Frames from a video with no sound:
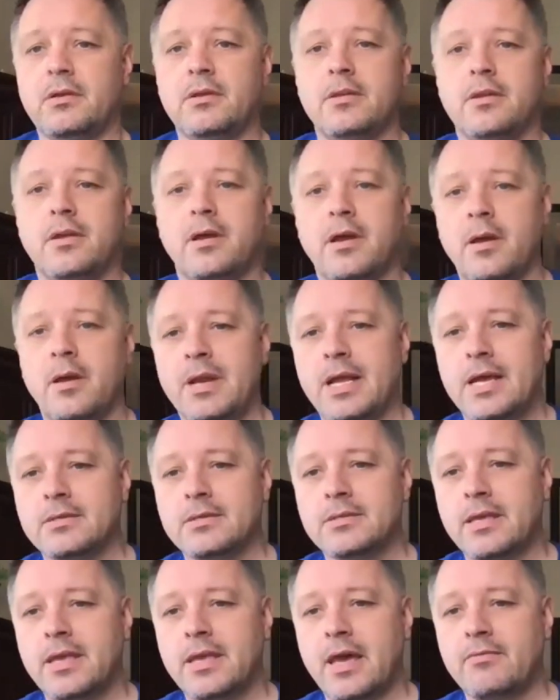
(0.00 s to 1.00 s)
uh, I'm going to
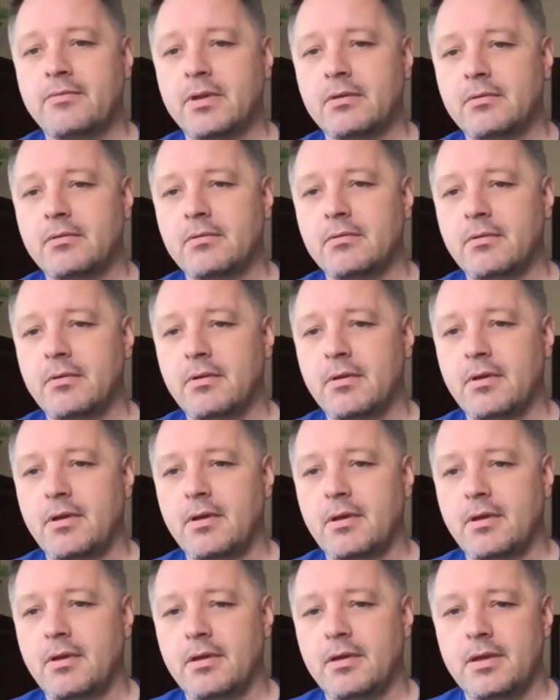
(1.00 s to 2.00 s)
ask Kevin
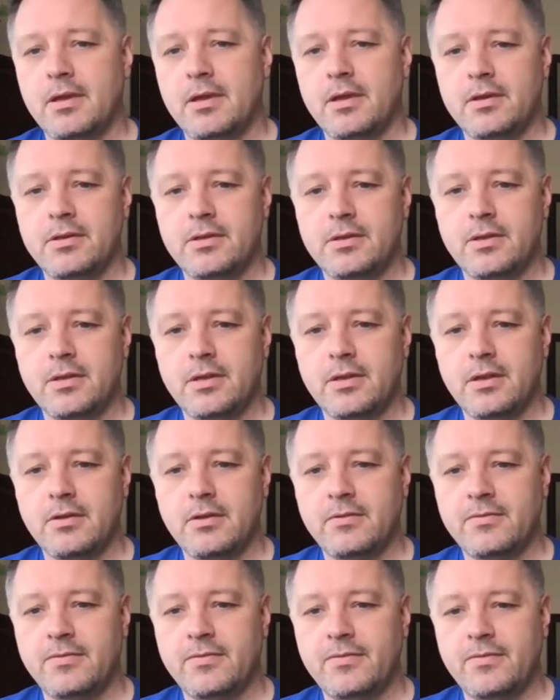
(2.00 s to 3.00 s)
it,
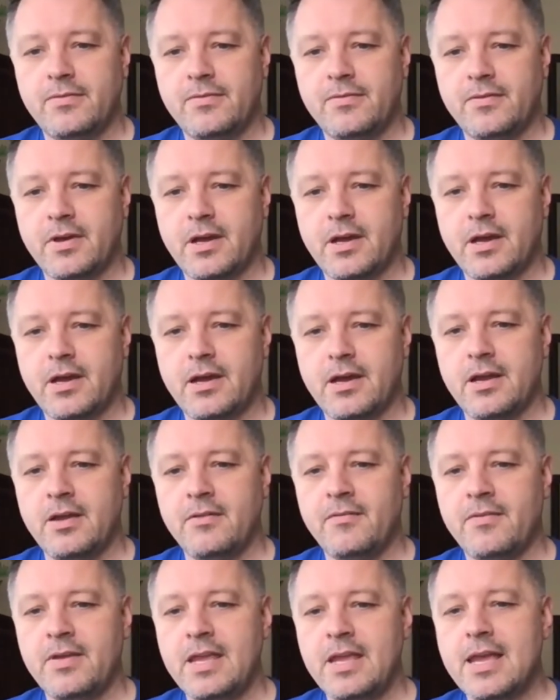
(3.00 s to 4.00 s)
if uh,
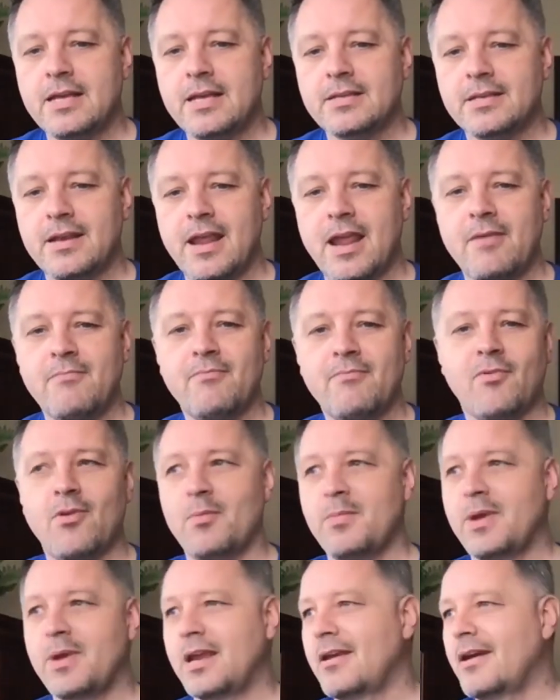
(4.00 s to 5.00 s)
if he has a name for
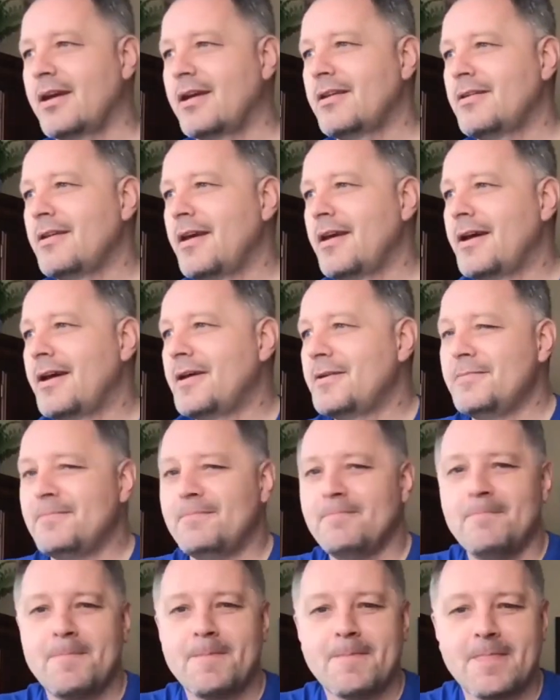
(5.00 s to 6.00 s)
me, I I
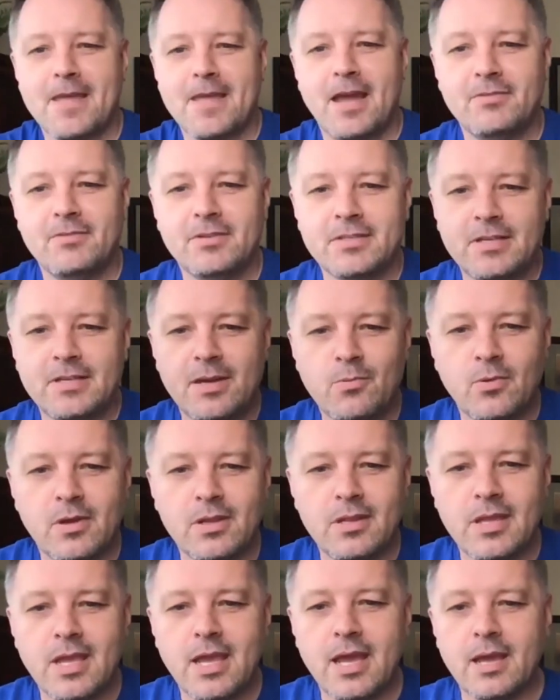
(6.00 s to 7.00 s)
haven't seen
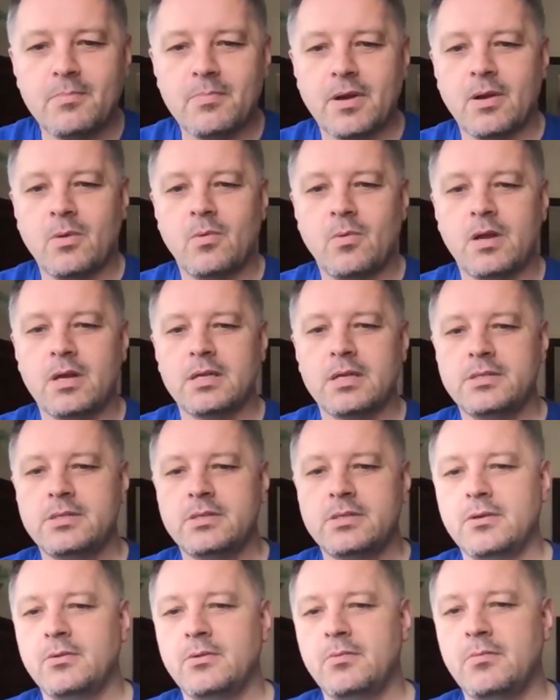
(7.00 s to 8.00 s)
one yet, but I wanted
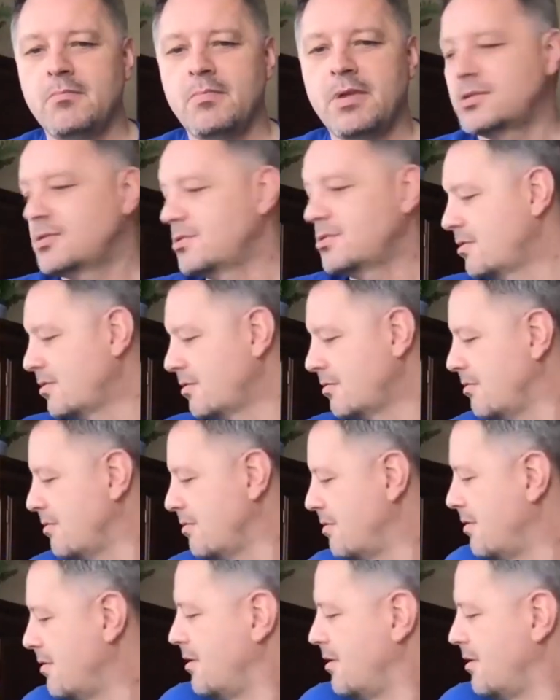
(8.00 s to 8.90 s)
to make sure